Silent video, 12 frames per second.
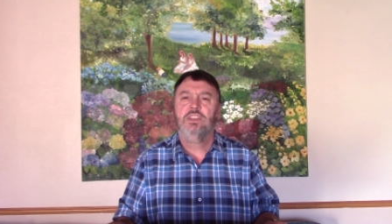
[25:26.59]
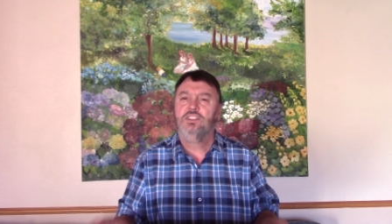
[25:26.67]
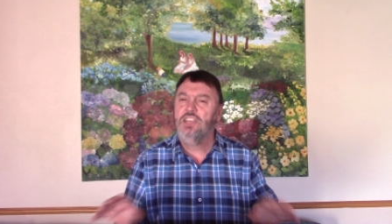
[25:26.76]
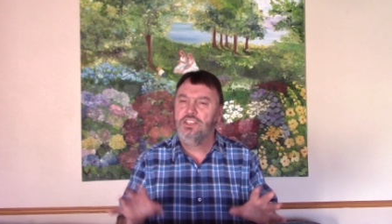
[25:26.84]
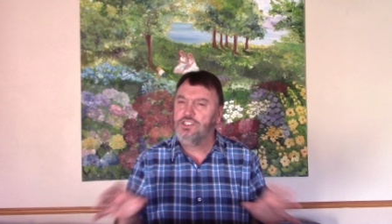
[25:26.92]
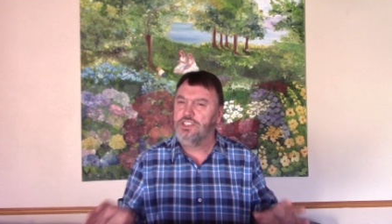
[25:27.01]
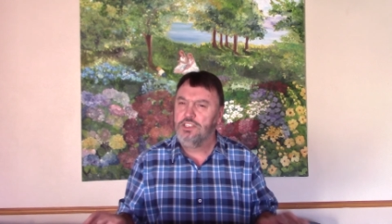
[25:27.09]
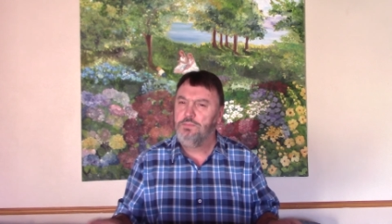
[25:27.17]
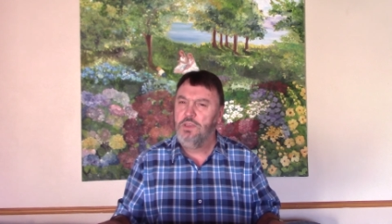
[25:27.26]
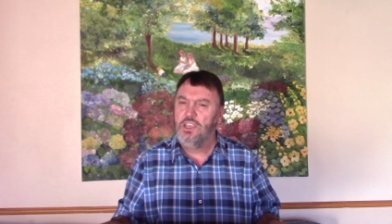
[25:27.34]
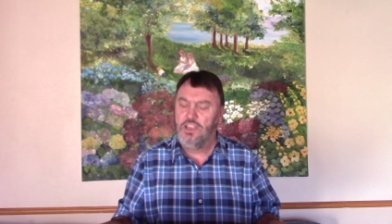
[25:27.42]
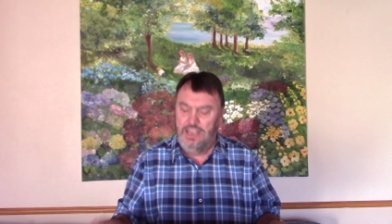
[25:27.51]
Test the
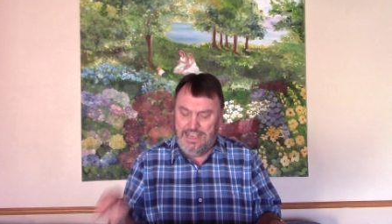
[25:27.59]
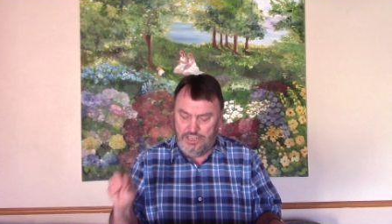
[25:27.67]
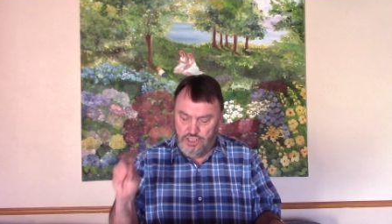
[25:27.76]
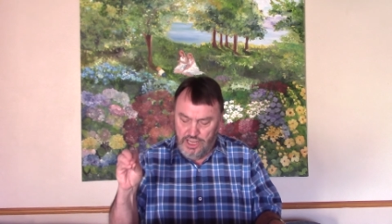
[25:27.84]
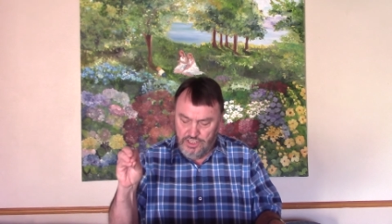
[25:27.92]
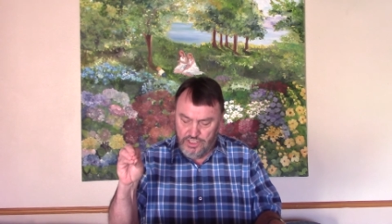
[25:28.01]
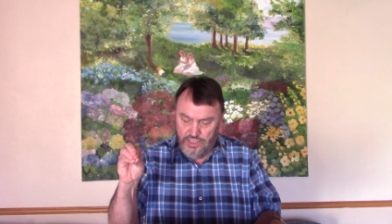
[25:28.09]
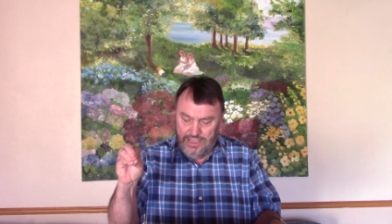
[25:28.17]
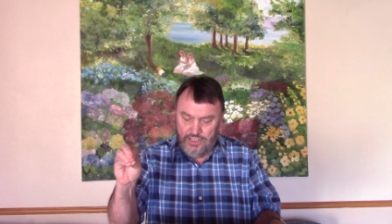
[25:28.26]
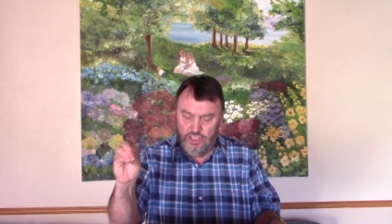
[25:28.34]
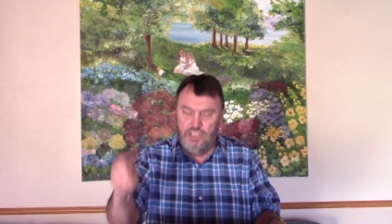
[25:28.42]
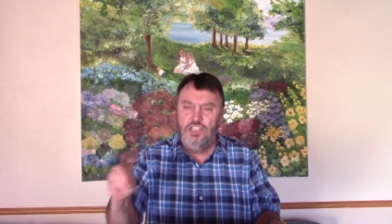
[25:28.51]
speaker. Test
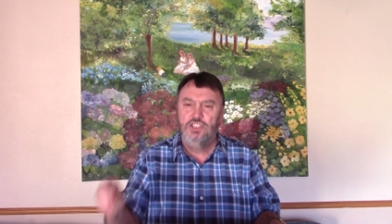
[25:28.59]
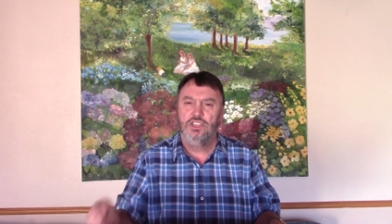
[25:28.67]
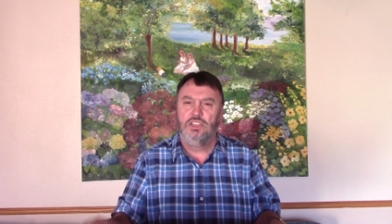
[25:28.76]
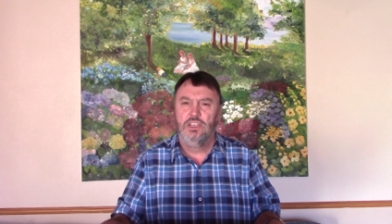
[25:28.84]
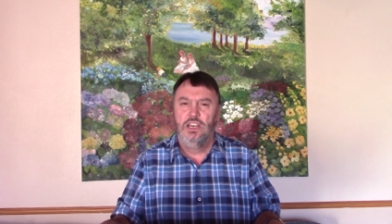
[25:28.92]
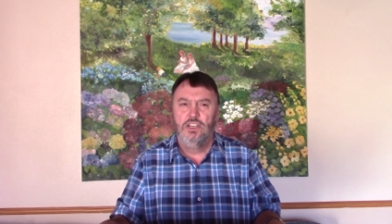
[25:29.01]
their teaching.